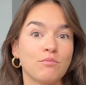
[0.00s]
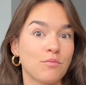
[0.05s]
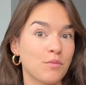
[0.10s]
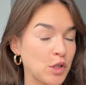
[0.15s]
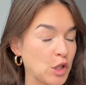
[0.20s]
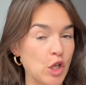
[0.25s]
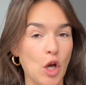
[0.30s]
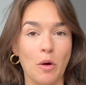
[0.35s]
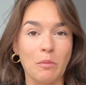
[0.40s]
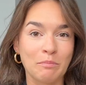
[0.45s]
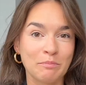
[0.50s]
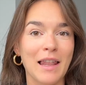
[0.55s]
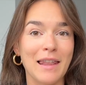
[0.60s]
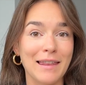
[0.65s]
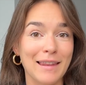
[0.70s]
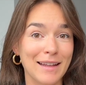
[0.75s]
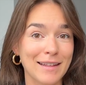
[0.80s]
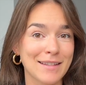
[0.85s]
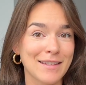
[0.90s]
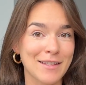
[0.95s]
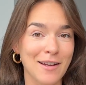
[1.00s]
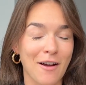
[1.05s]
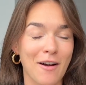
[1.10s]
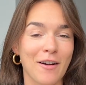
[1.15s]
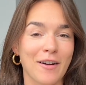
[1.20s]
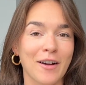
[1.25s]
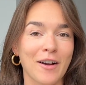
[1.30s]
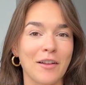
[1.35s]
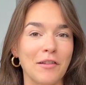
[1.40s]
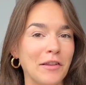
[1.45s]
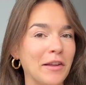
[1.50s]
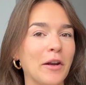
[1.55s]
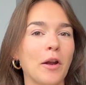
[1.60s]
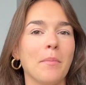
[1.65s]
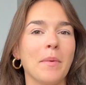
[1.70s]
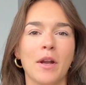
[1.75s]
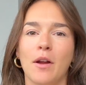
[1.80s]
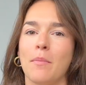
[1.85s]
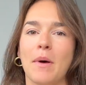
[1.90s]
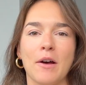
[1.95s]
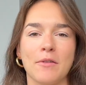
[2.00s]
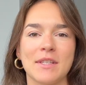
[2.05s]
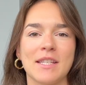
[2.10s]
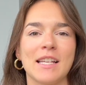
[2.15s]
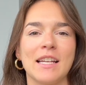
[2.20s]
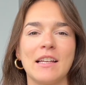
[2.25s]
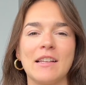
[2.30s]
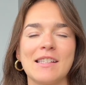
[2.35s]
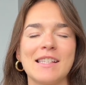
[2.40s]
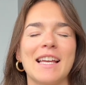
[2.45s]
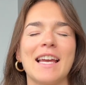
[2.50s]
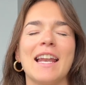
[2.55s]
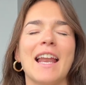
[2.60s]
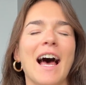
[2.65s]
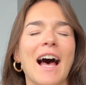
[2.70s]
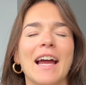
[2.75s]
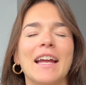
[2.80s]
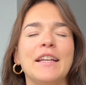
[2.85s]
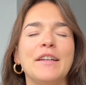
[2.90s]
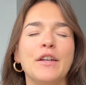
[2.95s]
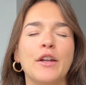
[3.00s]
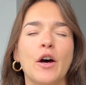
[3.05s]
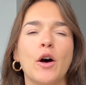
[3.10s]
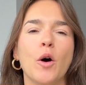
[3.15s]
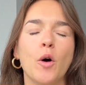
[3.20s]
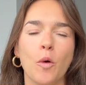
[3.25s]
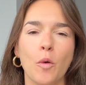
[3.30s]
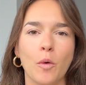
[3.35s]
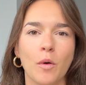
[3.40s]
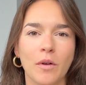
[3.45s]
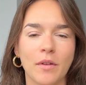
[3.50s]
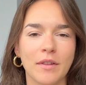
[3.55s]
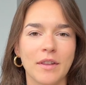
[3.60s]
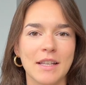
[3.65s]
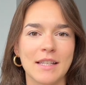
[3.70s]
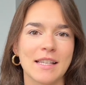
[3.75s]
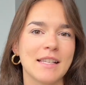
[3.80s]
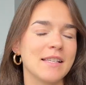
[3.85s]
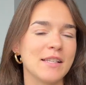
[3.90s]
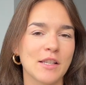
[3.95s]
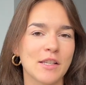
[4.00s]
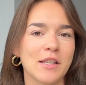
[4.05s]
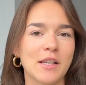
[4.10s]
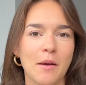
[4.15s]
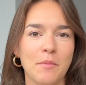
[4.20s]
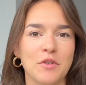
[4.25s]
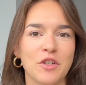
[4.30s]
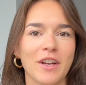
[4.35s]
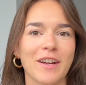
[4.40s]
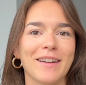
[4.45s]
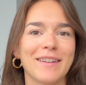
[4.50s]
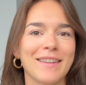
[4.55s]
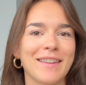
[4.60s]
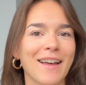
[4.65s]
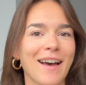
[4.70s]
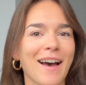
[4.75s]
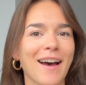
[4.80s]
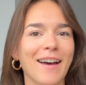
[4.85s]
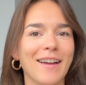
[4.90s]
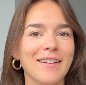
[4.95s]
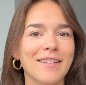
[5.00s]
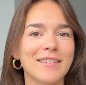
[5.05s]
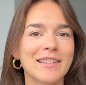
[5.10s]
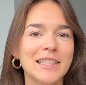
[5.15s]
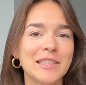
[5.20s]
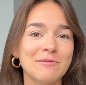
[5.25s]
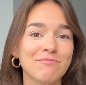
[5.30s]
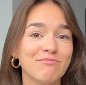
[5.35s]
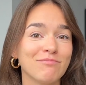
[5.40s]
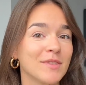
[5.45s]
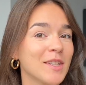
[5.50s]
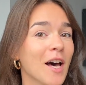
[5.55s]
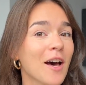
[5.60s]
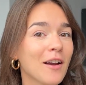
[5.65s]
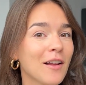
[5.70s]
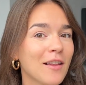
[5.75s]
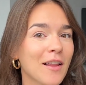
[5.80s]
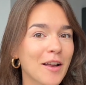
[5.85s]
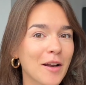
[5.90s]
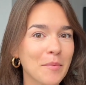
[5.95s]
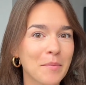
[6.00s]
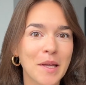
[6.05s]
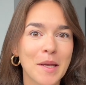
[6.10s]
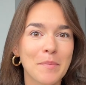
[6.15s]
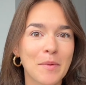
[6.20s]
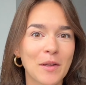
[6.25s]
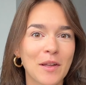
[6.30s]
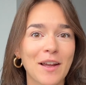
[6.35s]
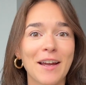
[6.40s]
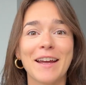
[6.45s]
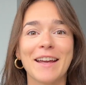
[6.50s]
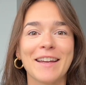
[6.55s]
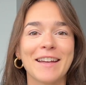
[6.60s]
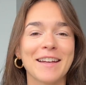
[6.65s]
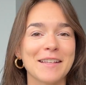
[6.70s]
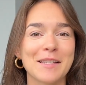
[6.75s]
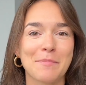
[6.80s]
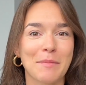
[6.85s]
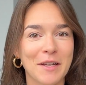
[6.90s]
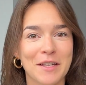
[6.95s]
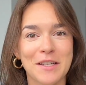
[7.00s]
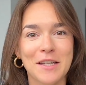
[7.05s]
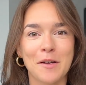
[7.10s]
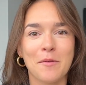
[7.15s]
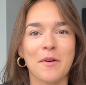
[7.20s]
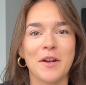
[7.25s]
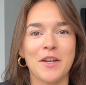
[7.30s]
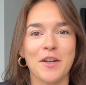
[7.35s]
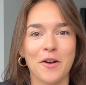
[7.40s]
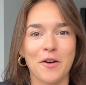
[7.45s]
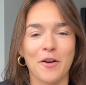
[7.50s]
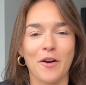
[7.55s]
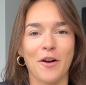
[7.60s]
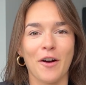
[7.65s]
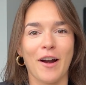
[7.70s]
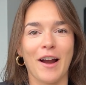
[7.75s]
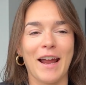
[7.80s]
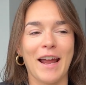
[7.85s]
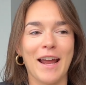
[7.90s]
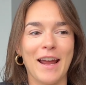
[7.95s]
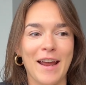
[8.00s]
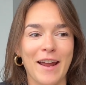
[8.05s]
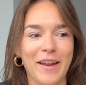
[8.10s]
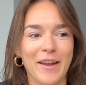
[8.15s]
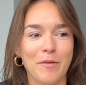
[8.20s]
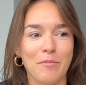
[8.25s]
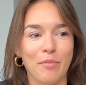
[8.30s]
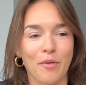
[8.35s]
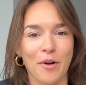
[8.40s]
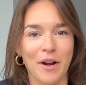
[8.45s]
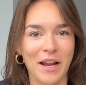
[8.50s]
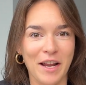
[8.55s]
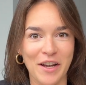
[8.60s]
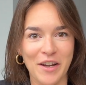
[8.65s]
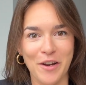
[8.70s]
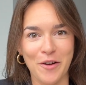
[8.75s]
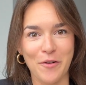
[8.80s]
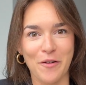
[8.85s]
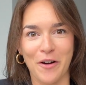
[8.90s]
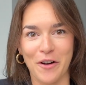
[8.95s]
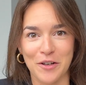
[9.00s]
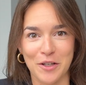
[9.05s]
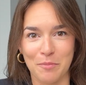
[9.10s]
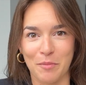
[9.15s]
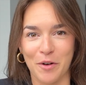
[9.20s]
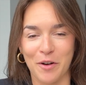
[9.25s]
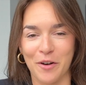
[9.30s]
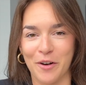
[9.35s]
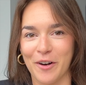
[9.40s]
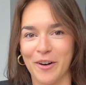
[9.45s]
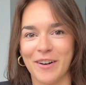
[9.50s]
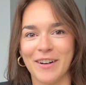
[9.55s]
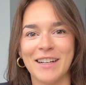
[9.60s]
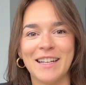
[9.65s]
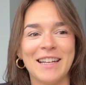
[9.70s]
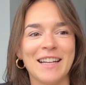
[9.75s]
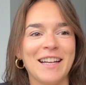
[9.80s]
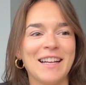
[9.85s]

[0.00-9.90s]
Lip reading: So let's talk a little bit about sales. And I know this is a subject that not a lot of people like, especially when you're a brand new entrepreneur.